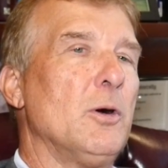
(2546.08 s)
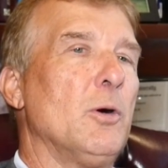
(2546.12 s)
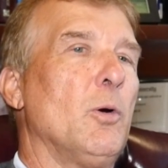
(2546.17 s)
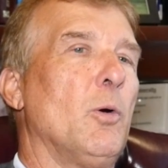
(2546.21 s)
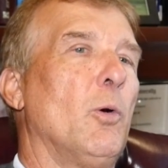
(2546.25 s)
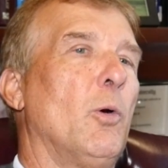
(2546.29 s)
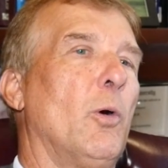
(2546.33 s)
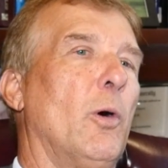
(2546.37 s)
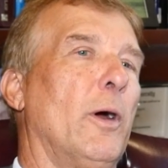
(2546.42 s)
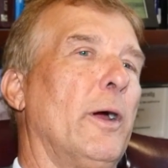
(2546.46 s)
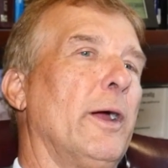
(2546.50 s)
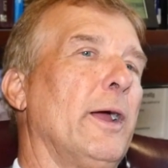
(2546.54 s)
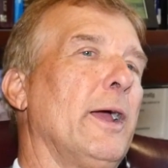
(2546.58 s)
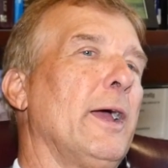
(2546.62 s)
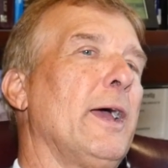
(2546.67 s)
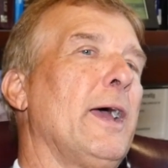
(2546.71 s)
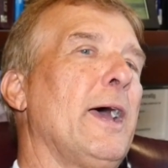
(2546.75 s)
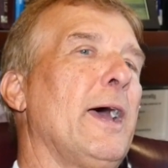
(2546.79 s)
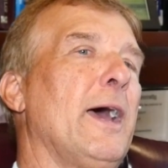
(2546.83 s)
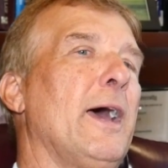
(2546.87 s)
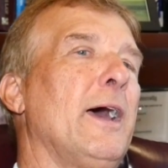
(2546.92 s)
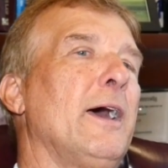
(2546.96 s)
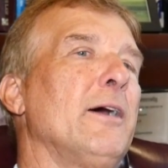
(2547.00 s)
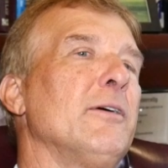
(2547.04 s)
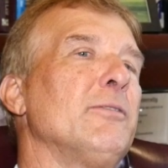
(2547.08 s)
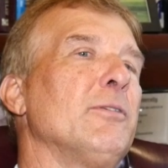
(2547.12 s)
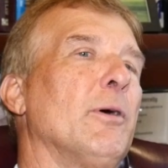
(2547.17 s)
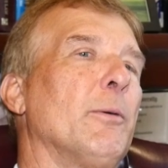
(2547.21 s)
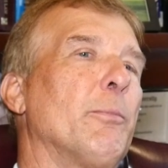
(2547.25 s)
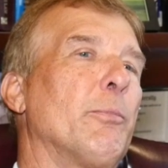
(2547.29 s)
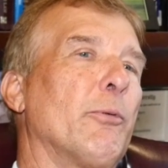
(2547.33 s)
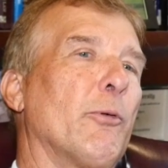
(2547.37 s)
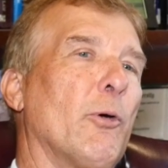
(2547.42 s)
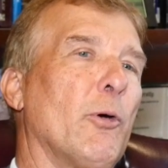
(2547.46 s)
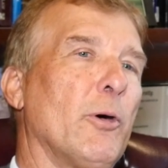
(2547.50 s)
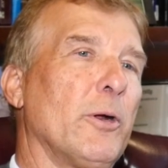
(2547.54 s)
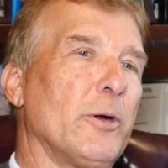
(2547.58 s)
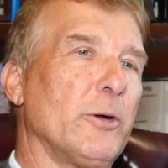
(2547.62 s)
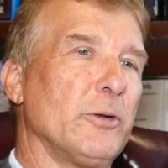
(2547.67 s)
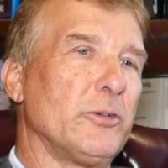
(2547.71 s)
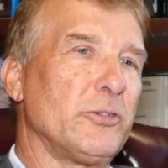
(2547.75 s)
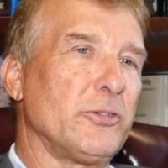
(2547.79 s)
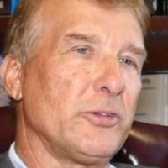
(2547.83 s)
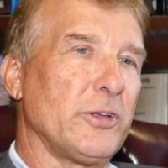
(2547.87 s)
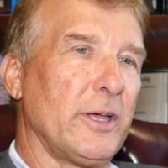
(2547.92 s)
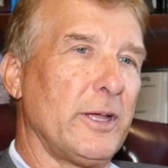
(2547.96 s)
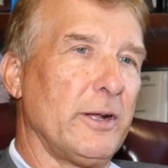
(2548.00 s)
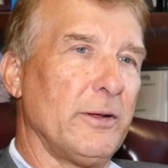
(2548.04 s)
or have a broader
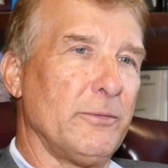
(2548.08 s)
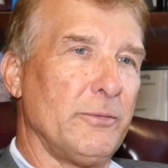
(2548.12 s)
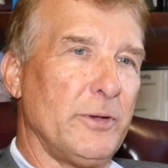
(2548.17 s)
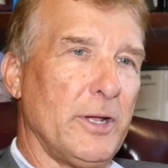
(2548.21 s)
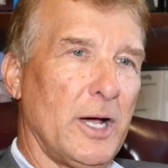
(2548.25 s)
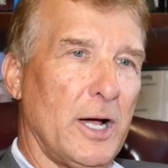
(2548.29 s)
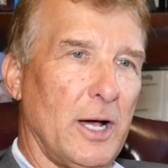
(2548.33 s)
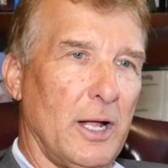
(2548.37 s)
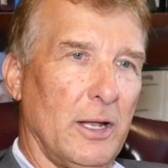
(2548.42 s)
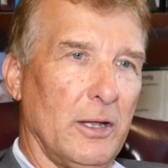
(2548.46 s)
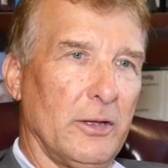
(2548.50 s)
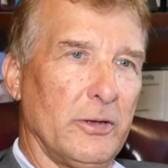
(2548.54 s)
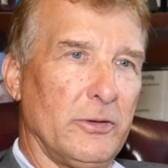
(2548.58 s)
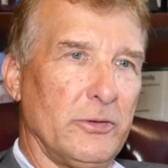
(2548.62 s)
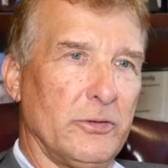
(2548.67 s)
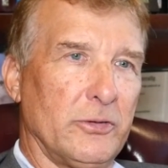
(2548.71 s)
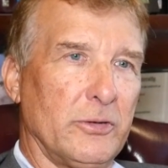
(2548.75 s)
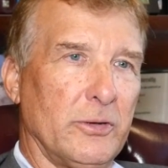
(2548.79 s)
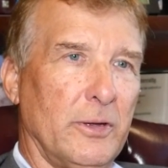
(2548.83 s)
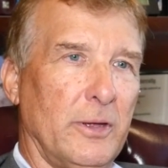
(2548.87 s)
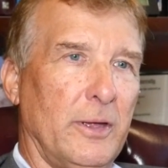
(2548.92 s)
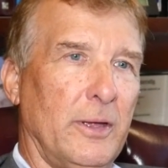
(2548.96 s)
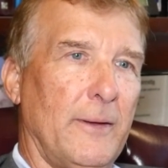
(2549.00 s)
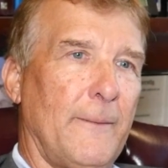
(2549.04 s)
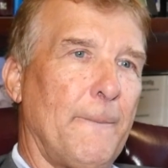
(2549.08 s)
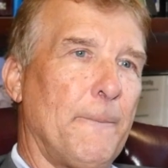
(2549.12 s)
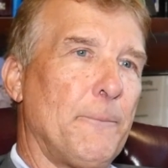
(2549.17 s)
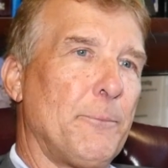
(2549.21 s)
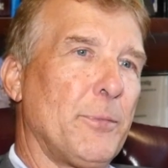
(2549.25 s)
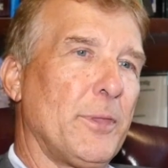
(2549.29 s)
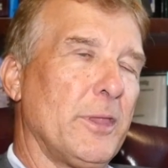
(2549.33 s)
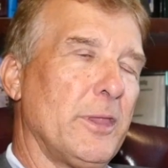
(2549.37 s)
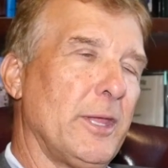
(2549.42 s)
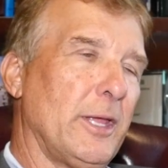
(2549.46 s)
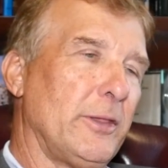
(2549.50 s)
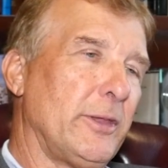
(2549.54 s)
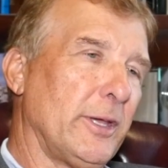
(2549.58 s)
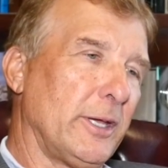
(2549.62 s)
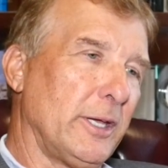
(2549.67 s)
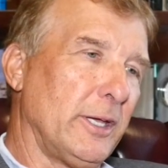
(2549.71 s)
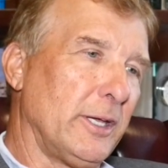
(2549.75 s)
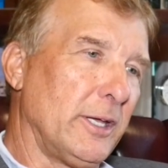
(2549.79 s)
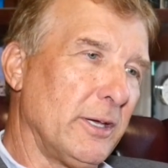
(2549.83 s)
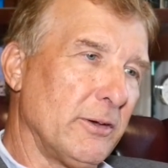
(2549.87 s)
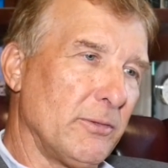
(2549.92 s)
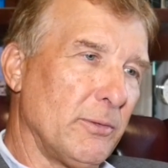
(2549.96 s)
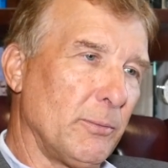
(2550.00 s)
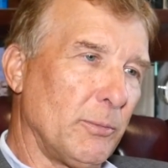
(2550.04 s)
set of knowledge that they
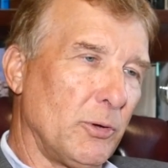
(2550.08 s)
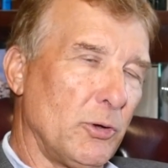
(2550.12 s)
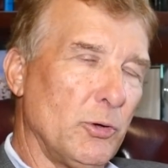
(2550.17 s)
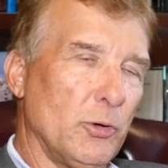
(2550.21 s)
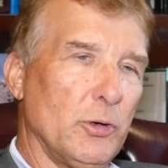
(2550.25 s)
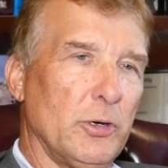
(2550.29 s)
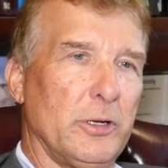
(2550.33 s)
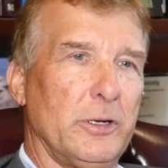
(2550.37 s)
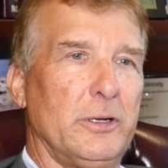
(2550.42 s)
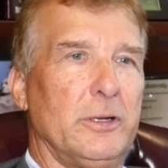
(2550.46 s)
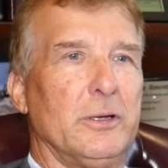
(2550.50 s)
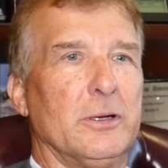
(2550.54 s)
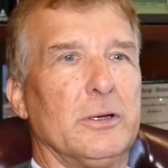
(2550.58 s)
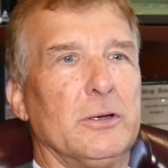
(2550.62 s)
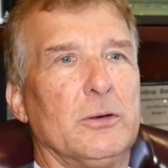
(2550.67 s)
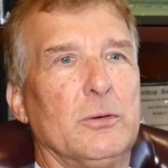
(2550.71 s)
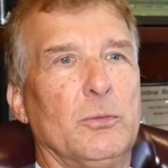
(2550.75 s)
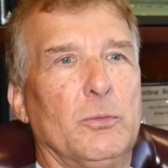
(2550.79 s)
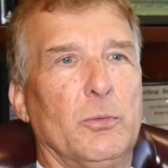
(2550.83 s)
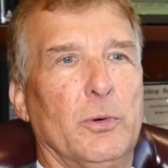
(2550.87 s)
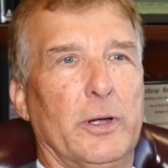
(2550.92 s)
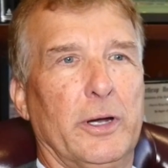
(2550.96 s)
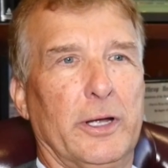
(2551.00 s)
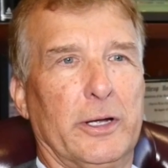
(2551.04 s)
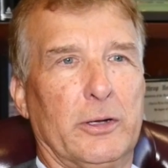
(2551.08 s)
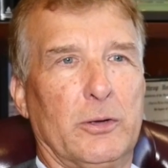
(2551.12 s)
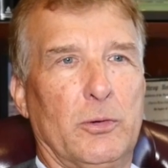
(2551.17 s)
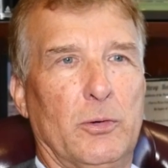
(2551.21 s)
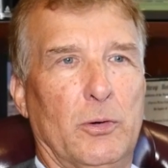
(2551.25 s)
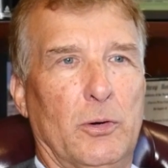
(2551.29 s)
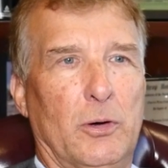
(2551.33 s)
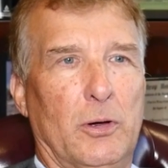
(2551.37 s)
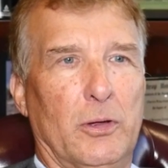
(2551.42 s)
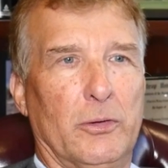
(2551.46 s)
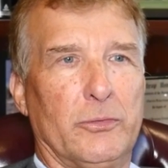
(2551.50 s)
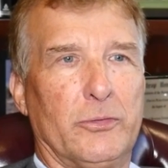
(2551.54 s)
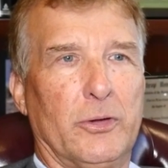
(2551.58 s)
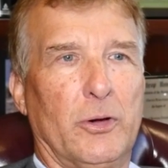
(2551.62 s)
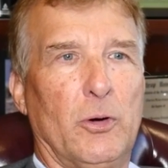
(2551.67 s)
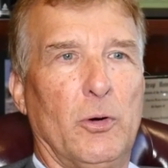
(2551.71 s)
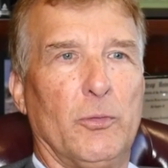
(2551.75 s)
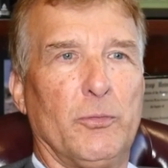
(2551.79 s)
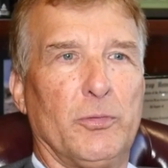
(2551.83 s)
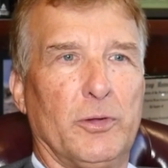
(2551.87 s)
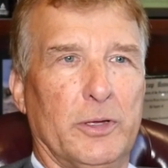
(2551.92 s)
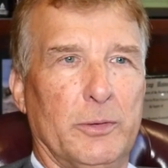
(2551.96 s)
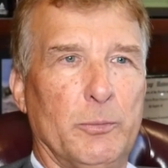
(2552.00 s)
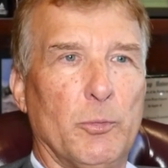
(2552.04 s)
can give them good, what I called,
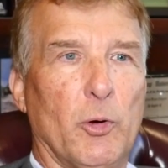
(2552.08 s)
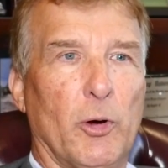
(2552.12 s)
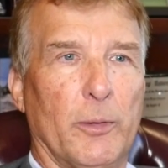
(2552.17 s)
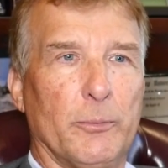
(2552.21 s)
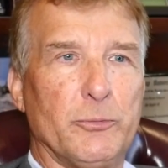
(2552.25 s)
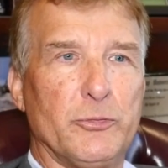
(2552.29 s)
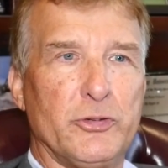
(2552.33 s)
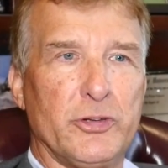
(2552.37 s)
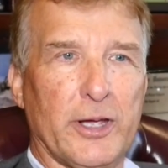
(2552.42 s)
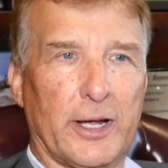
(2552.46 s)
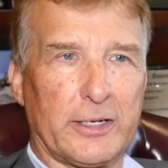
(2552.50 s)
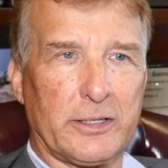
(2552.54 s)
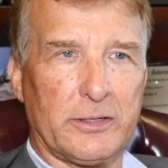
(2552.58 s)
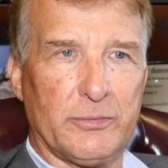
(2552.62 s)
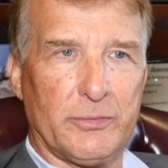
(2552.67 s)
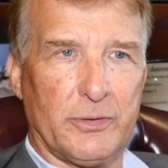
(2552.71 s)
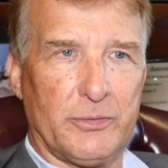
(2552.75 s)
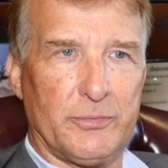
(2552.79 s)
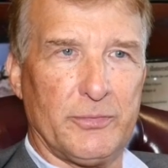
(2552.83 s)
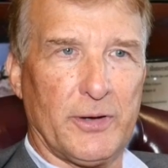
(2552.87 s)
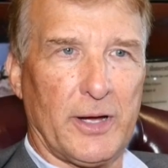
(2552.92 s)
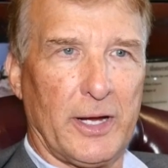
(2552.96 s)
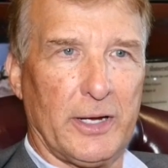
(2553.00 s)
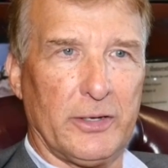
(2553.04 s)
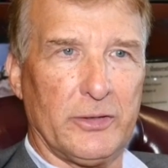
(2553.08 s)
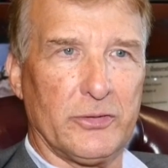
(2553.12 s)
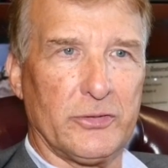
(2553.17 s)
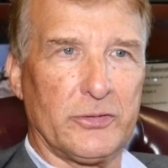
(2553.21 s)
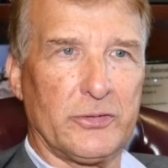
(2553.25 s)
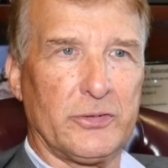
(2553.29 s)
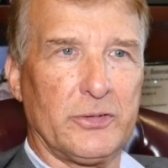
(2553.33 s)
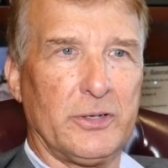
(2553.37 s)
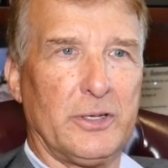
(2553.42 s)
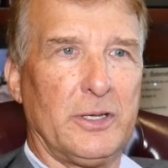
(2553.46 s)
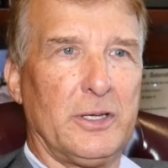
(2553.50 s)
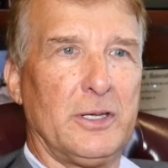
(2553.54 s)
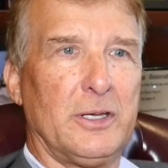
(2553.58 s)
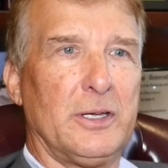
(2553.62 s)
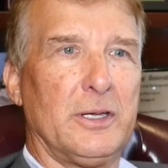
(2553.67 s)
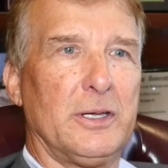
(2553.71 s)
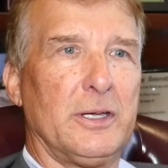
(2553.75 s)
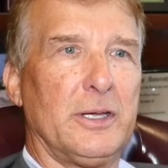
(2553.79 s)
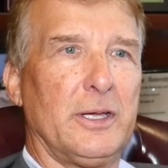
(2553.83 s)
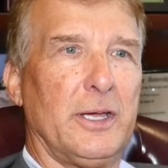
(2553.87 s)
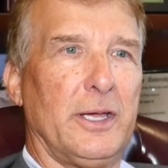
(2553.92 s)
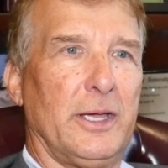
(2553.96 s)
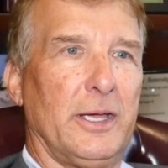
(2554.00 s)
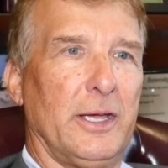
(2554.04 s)
hopefully more objective advice,
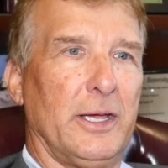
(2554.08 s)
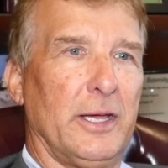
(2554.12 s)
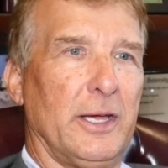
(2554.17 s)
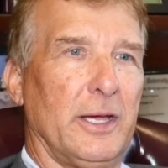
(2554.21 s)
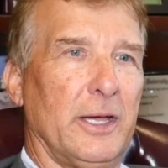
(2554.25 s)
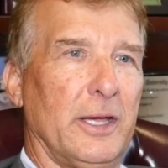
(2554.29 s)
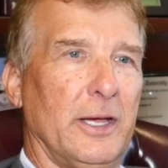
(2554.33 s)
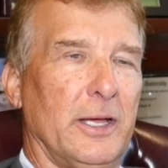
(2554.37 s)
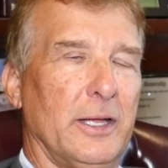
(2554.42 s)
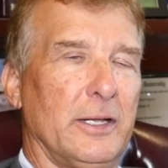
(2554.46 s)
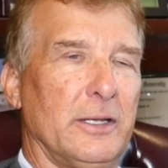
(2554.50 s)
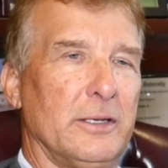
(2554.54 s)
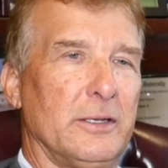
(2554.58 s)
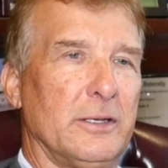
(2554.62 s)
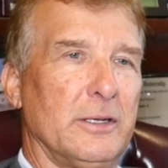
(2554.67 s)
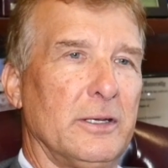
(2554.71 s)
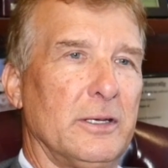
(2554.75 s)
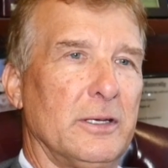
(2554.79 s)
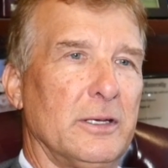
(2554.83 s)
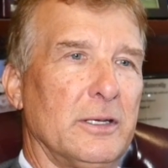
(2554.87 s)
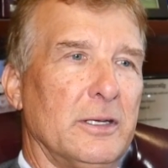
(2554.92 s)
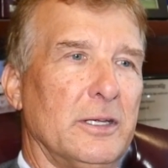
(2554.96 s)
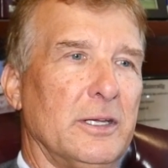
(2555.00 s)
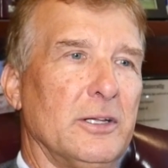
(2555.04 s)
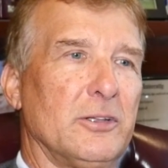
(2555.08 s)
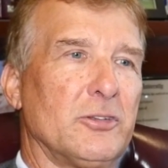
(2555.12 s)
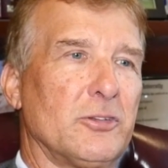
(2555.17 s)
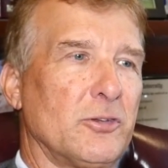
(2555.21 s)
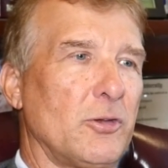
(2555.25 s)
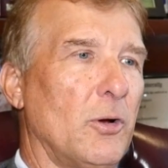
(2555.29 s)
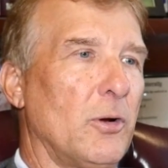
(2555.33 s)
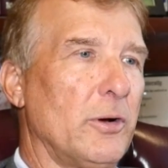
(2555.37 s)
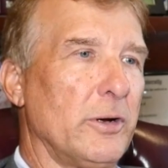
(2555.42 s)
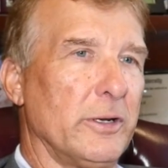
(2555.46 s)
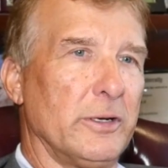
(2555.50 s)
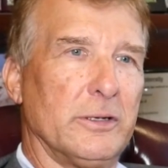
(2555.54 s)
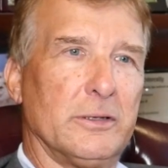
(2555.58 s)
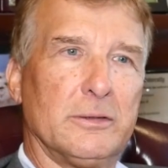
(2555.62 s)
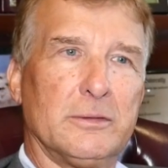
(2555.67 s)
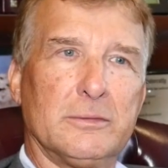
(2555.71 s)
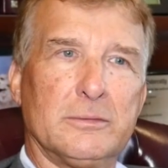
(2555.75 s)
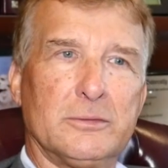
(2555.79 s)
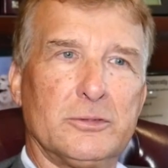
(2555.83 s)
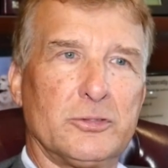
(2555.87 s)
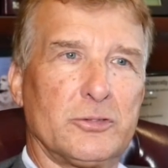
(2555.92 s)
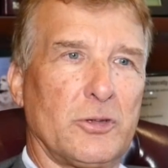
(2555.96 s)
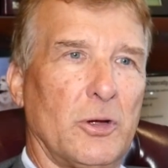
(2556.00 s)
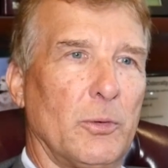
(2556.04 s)
and get started.
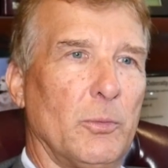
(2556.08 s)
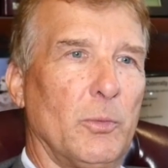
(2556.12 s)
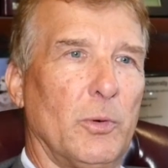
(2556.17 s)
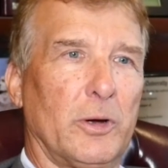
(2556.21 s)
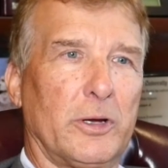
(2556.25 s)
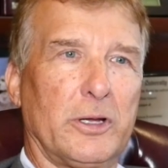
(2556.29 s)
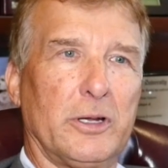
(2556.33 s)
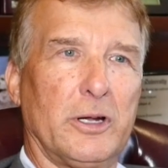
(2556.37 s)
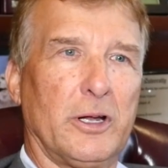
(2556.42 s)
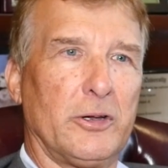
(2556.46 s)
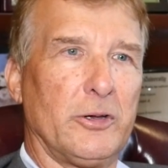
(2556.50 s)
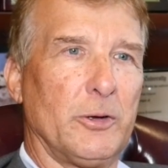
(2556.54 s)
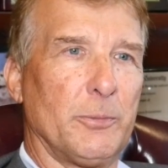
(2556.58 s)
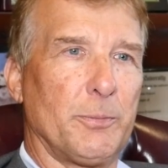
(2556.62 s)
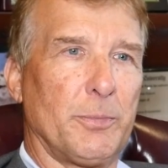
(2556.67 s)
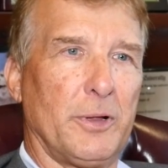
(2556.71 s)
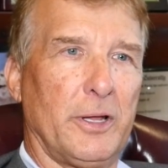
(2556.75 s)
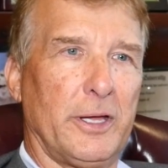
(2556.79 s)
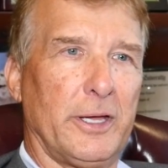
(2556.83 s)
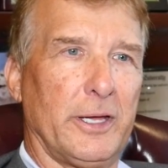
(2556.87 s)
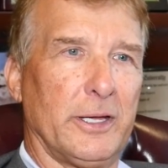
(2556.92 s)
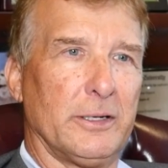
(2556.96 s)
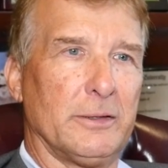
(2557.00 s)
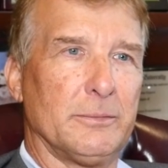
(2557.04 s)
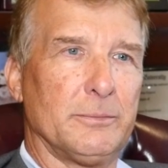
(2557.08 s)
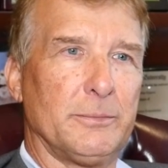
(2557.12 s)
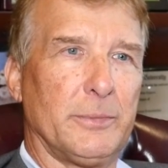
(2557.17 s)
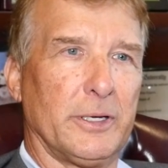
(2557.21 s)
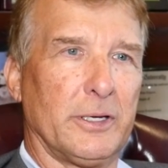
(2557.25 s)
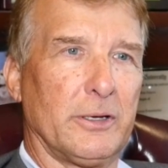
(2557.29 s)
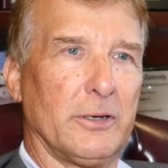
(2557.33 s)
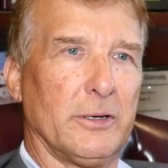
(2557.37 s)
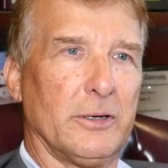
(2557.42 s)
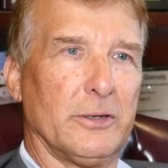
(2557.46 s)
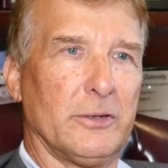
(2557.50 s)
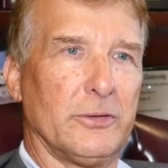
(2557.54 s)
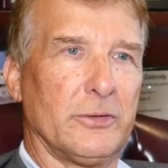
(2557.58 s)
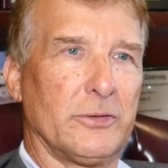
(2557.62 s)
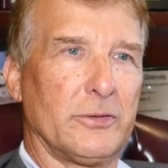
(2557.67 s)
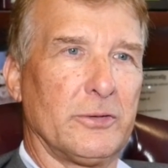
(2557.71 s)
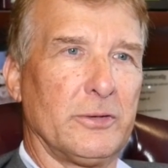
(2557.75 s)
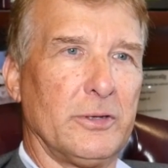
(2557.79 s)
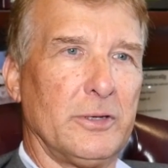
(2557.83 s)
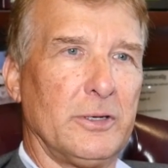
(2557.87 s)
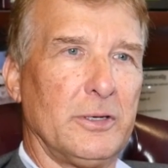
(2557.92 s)
Start working on your plan, because